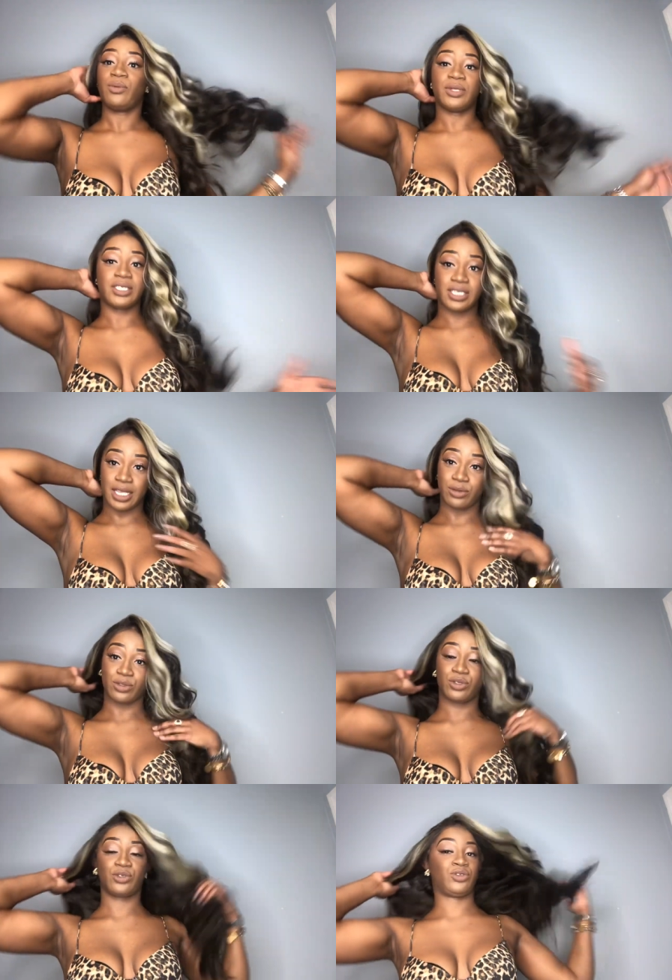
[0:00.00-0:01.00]
which
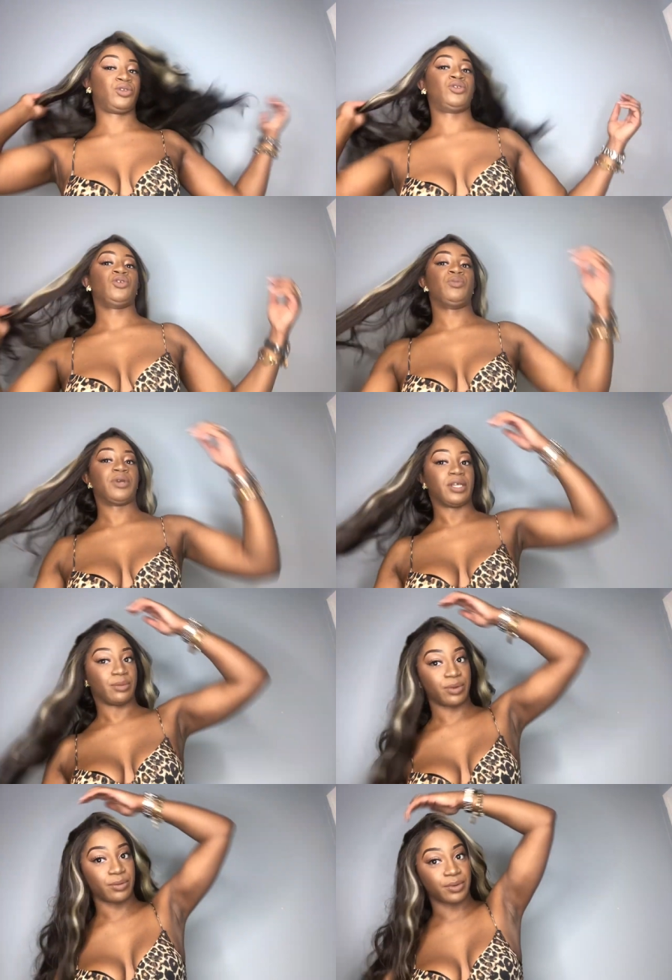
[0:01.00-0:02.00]
sounds super
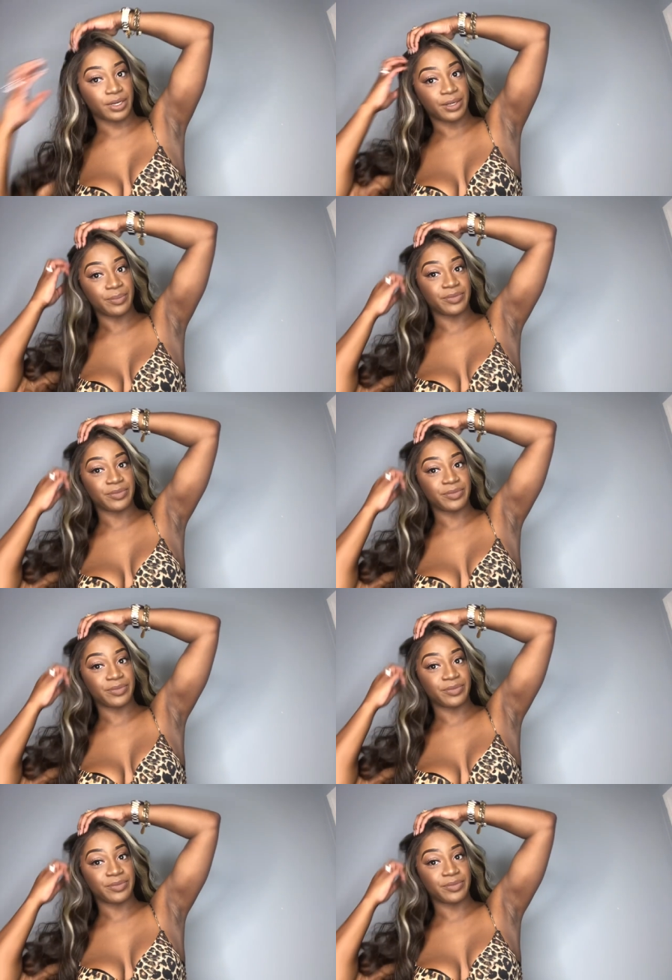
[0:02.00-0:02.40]
inappropriate.